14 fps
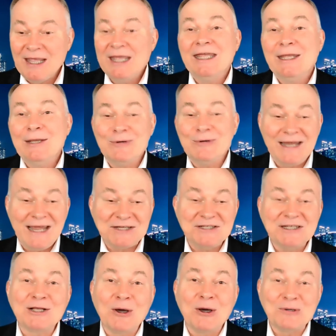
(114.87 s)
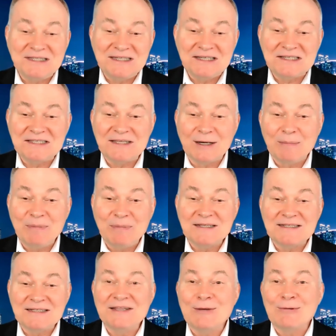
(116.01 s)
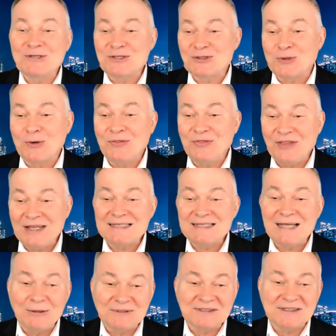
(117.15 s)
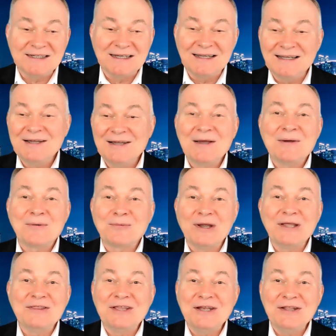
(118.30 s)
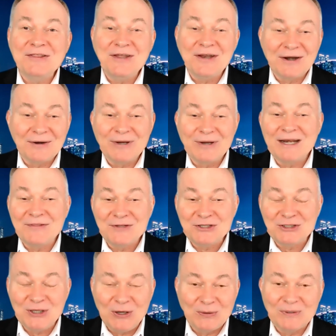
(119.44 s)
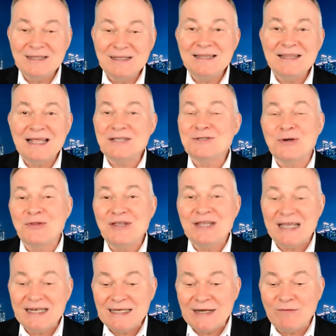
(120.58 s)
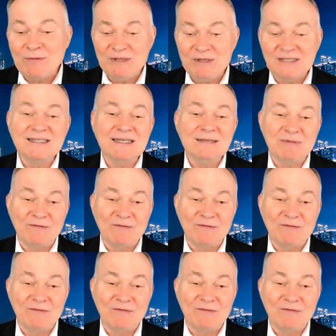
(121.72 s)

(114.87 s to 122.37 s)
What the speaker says: he would actually go see his therapist and they would sort things out right then and there, right on the show. That sort of thing had never been seen